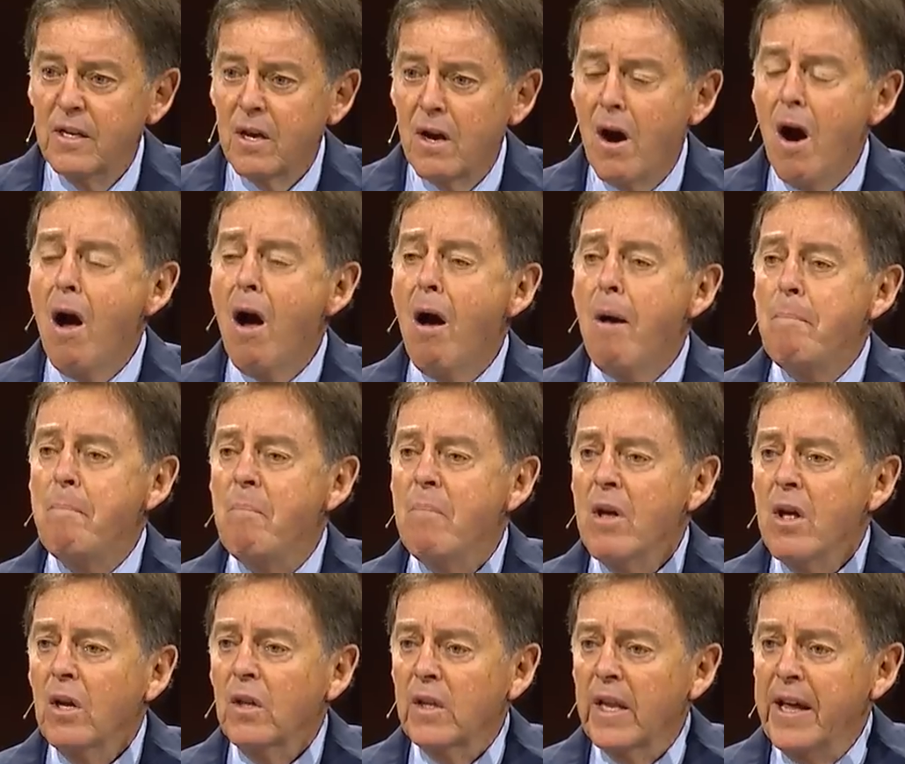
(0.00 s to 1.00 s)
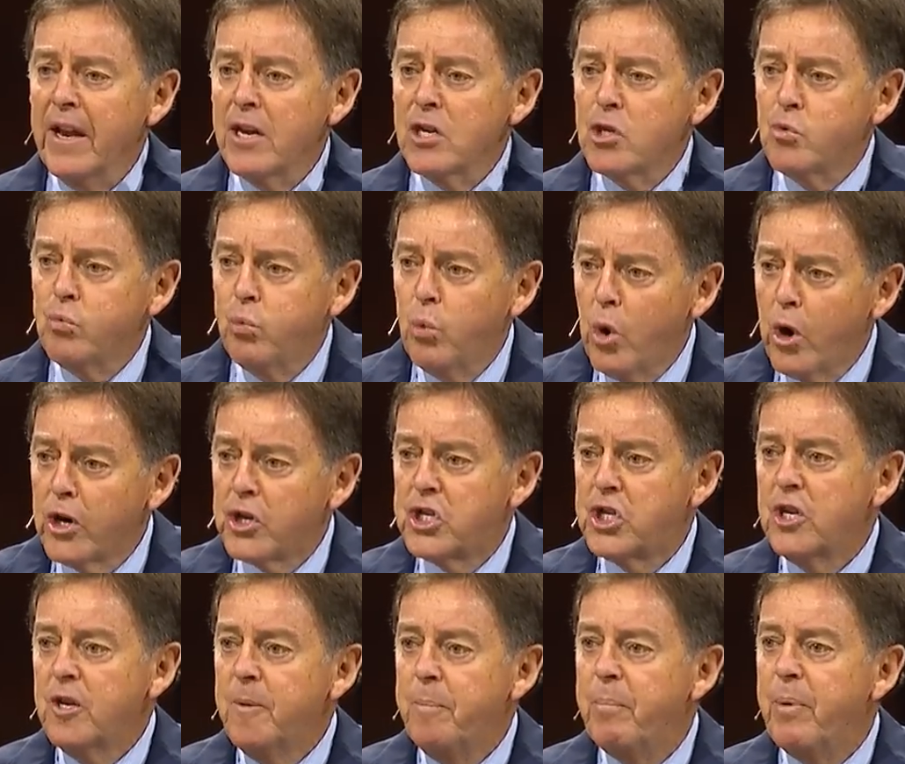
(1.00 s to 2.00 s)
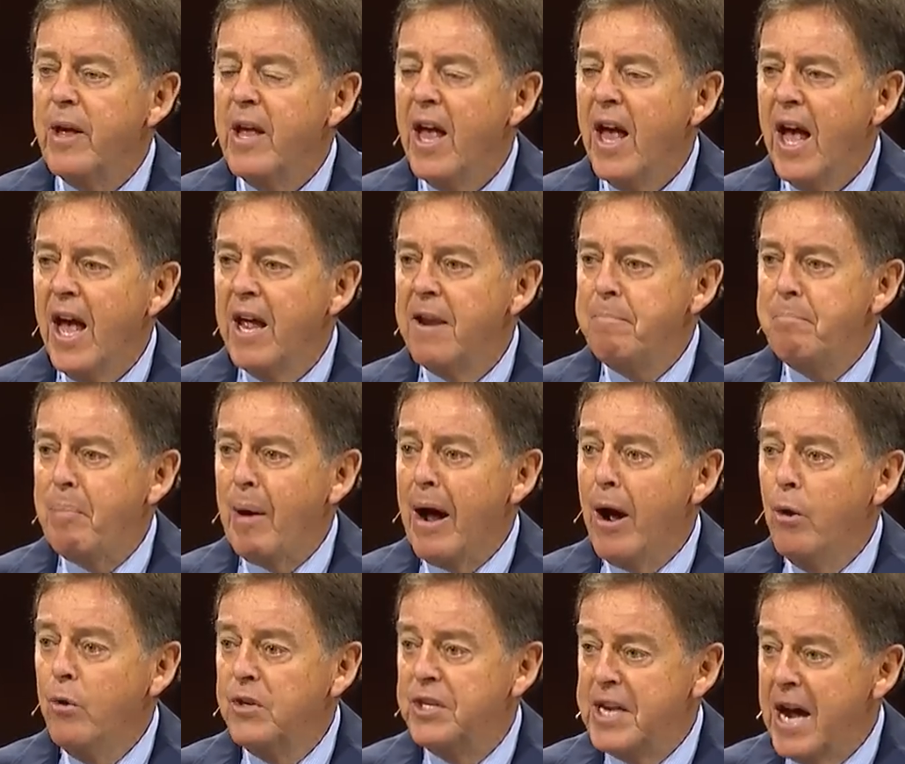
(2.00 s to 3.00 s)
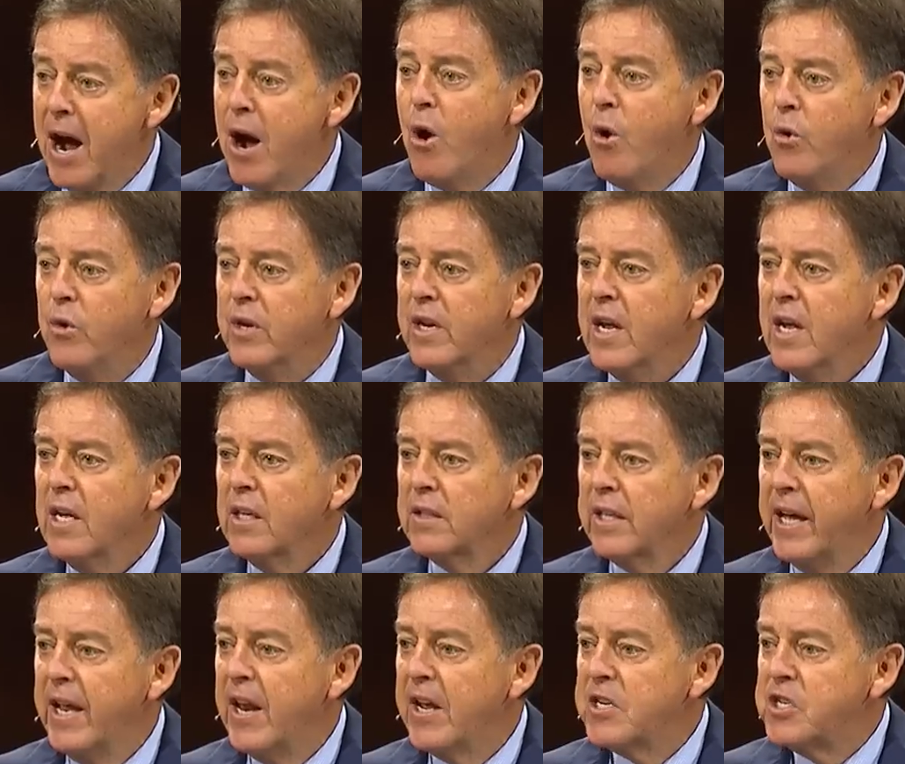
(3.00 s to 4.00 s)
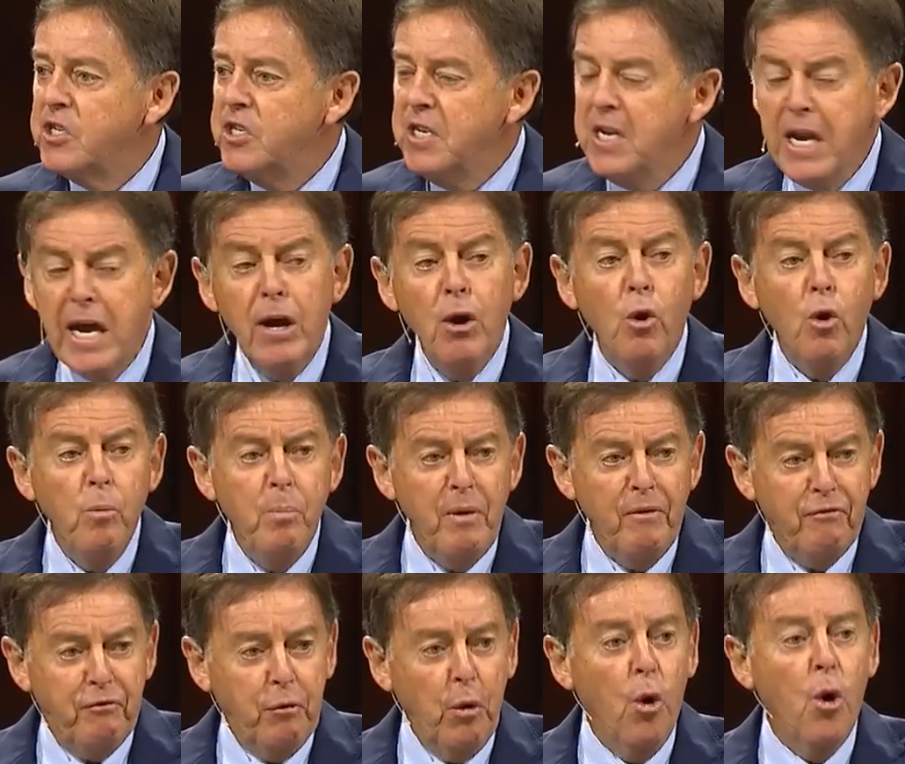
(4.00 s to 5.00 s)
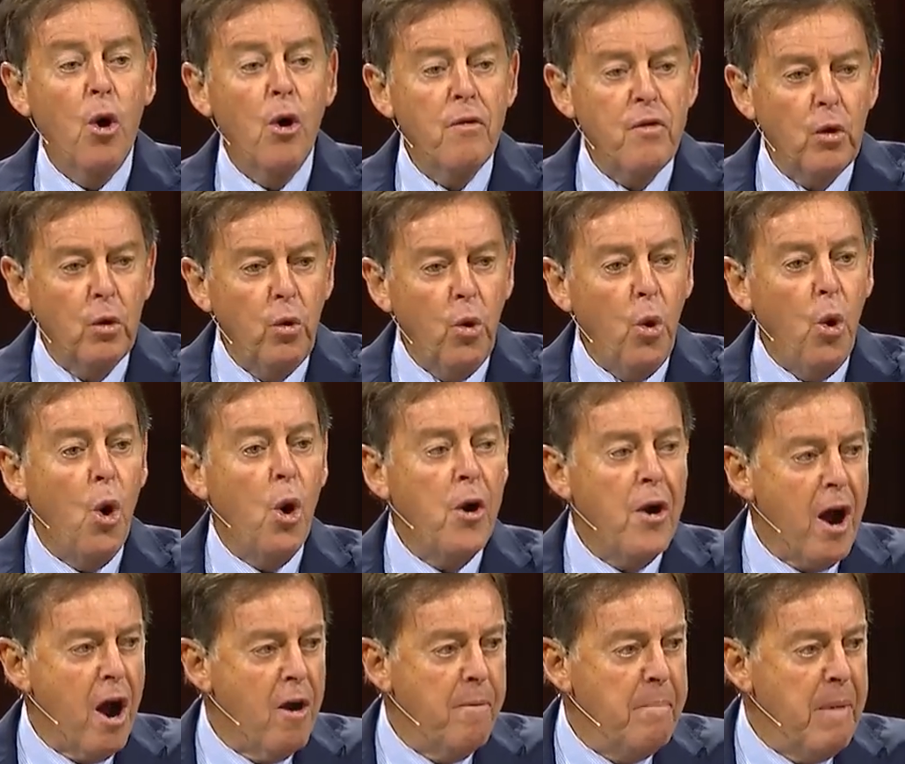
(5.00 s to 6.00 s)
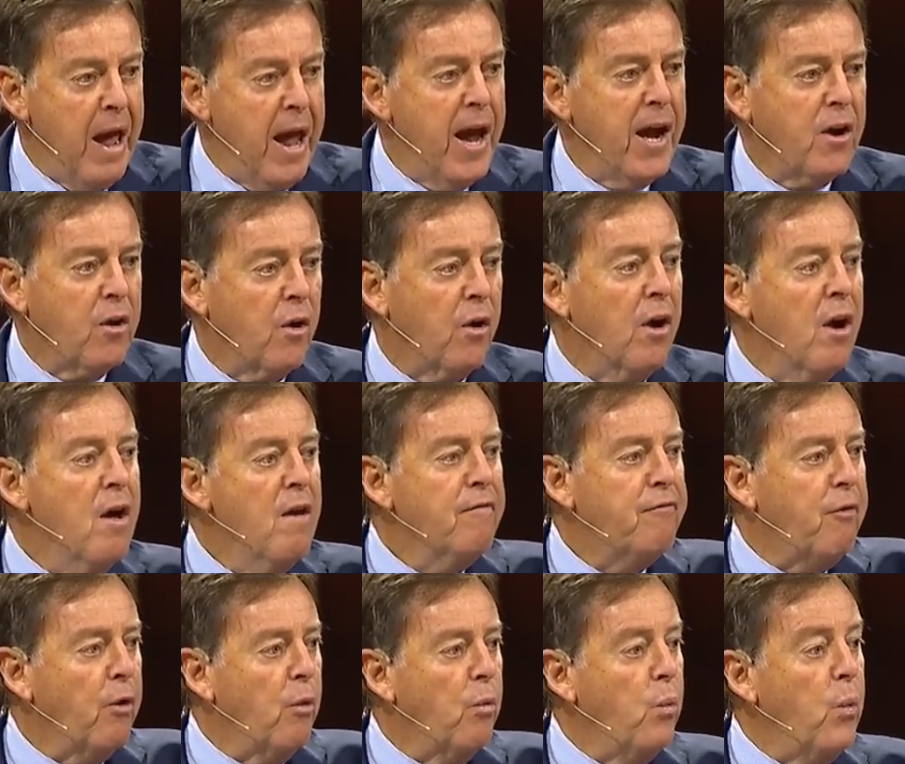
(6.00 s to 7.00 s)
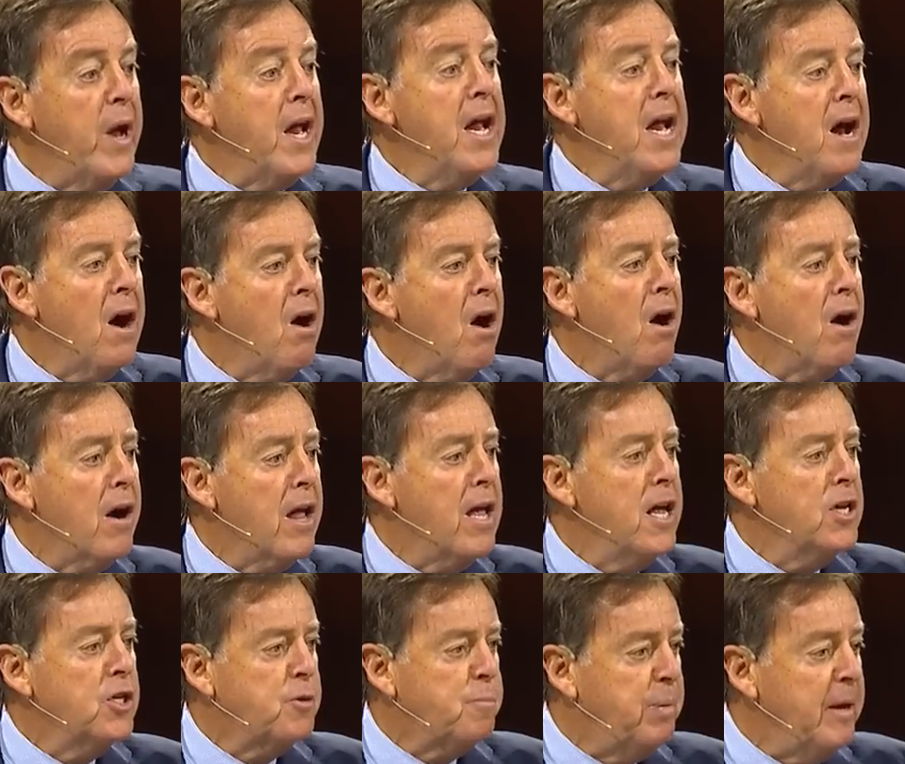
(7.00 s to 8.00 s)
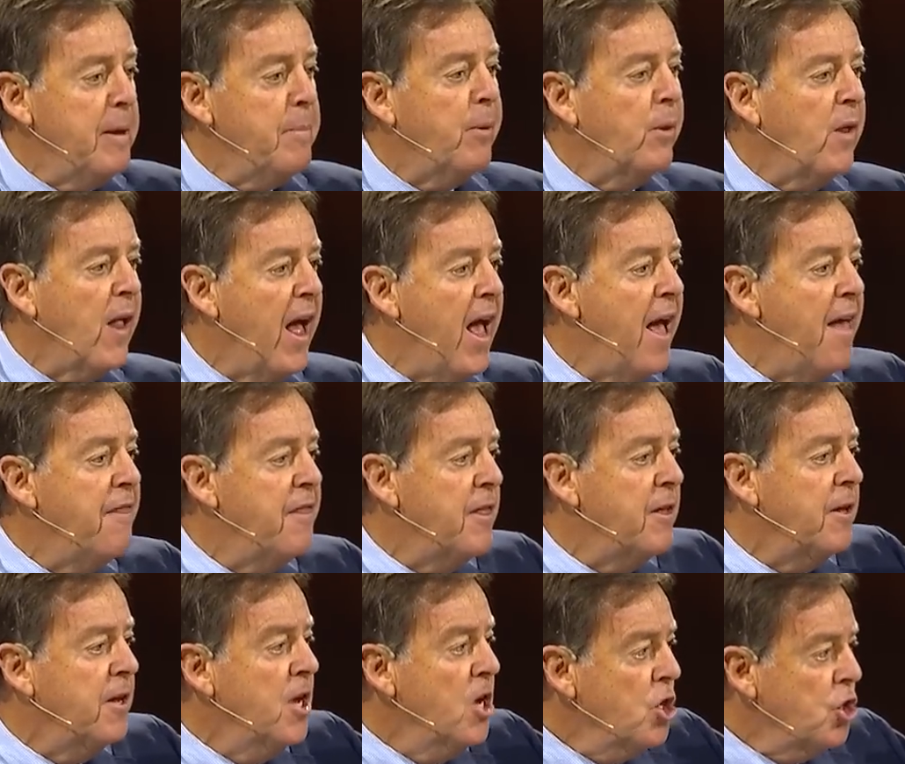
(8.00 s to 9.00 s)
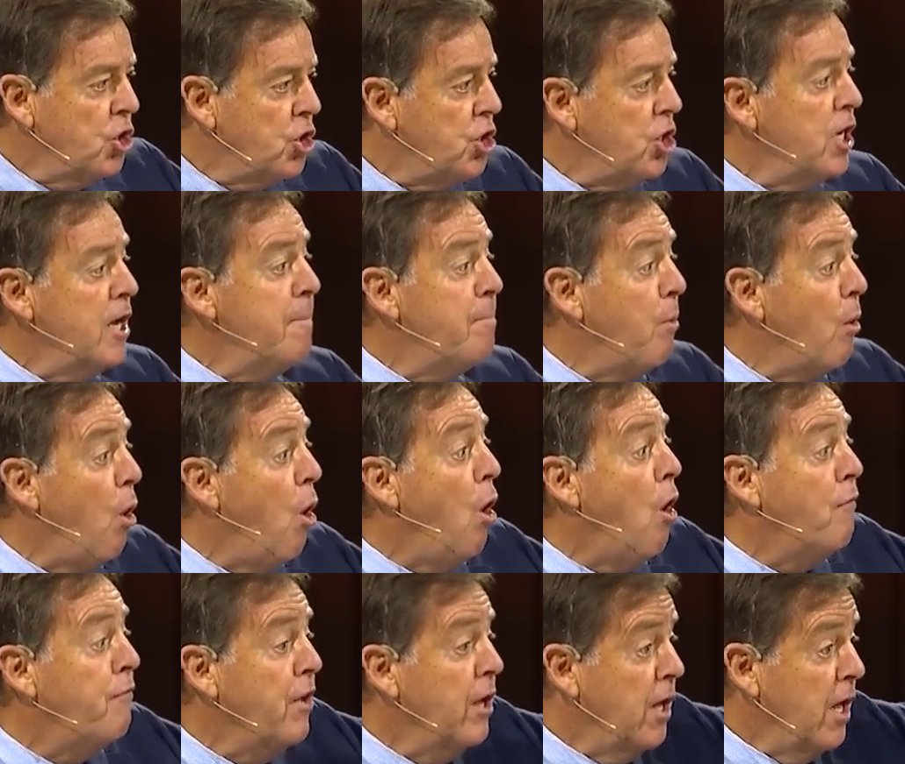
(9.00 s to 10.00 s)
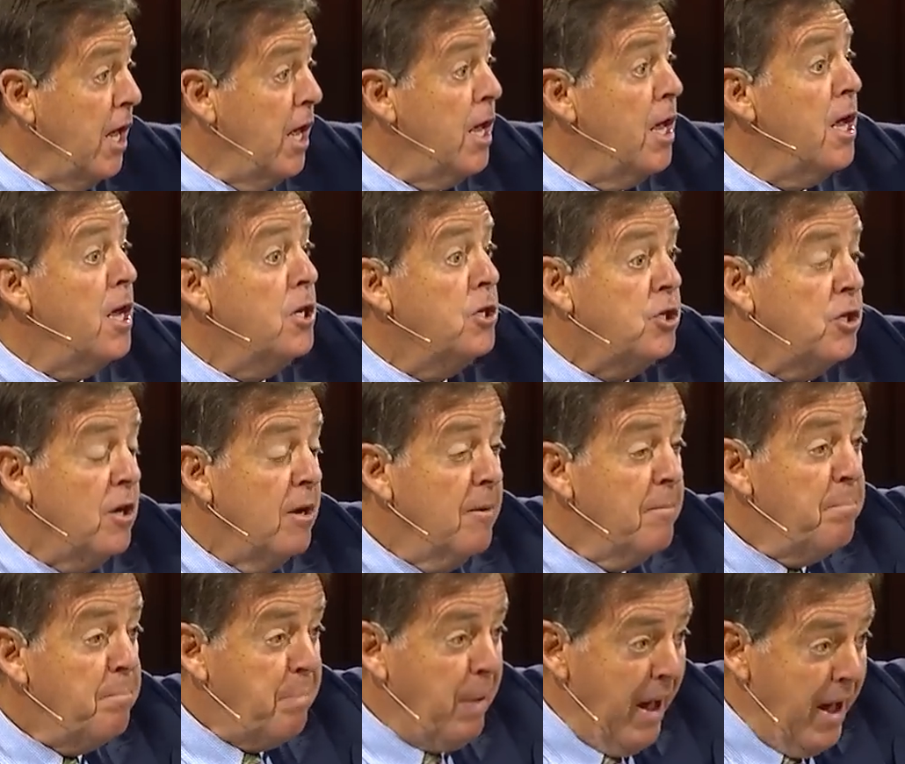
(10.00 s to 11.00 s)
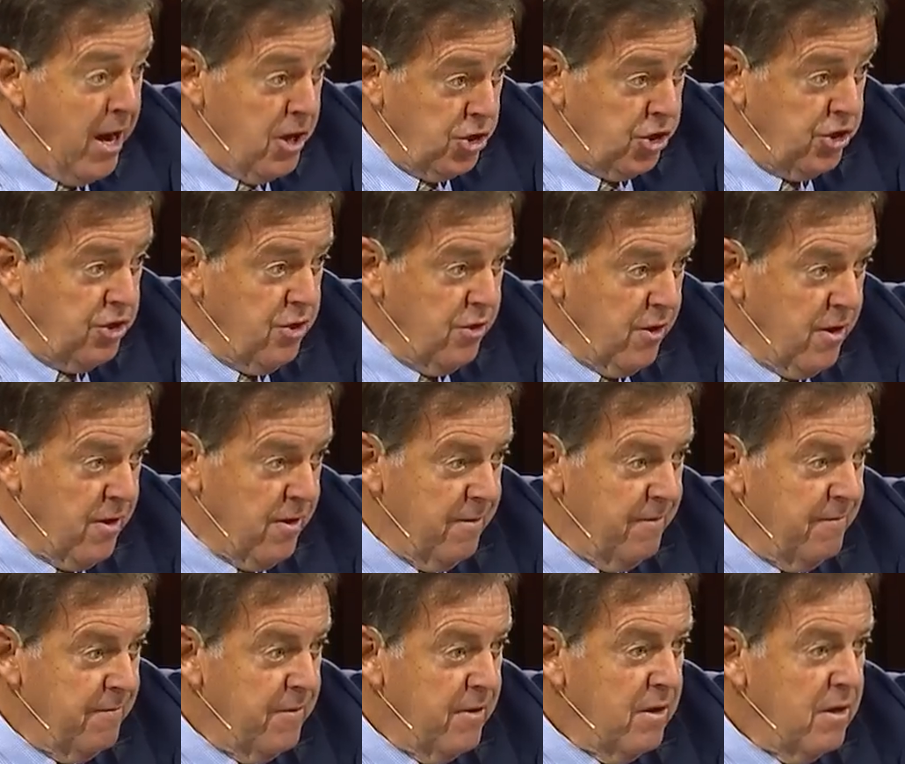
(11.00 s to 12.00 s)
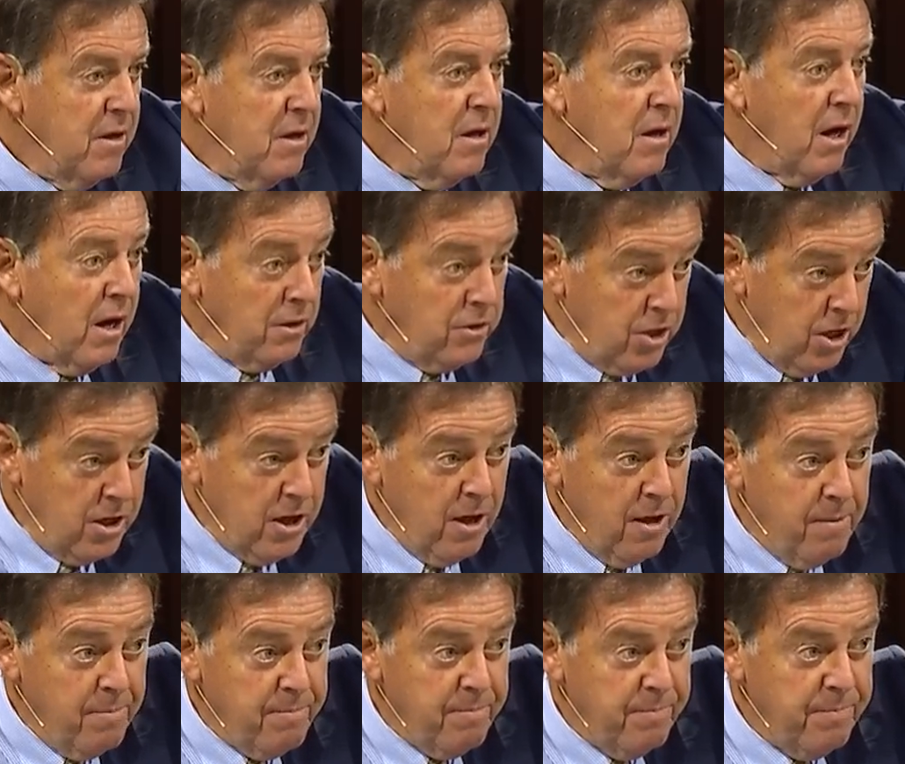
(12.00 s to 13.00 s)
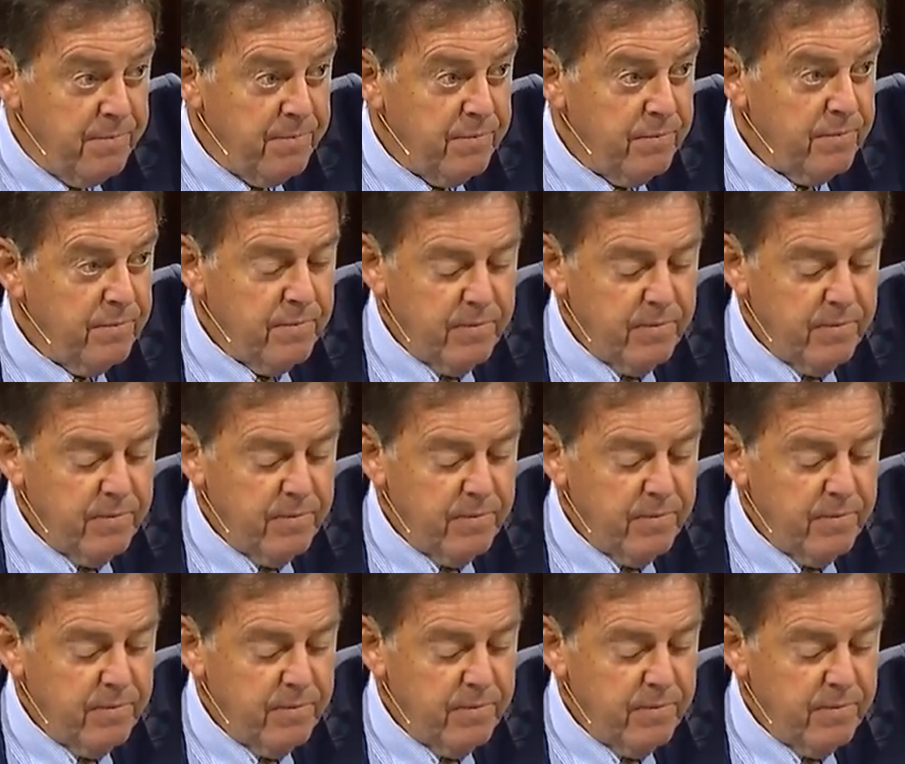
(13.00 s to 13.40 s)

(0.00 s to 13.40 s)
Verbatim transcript: Come, let us worship and bow down. Let us kneel before the Lord our Maker, for we are his people and the sheep of his pasture. Unto him.